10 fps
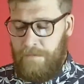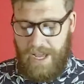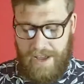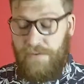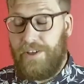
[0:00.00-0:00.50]

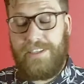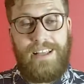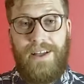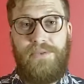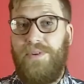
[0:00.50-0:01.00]
I've written
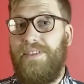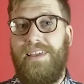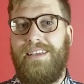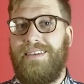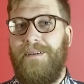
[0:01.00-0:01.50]
down three
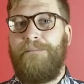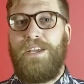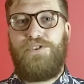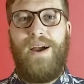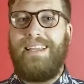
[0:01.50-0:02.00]
things
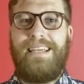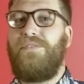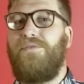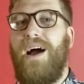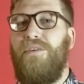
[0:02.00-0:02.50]
to
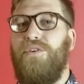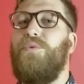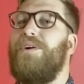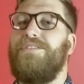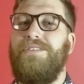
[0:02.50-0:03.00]
identify if you
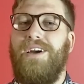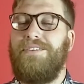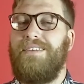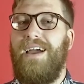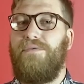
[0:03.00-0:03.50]
want to know
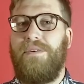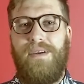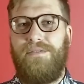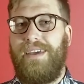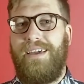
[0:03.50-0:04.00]
today if the,
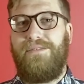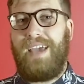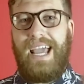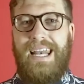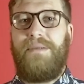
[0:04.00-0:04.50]
if the, if
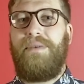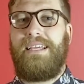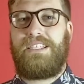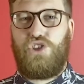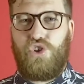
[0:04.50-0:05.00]
the enemy
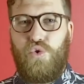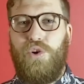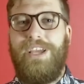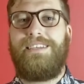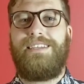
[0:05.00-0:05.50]
is
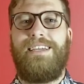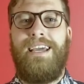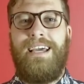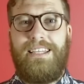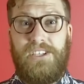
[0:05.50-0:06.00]
squeezing
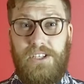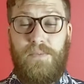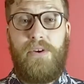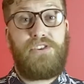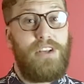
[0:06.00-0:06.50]
the
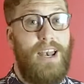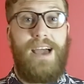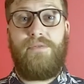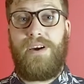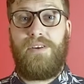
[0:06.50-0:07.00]
spiritual
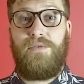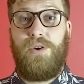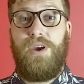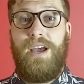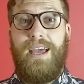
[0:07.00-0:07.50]
life out of you,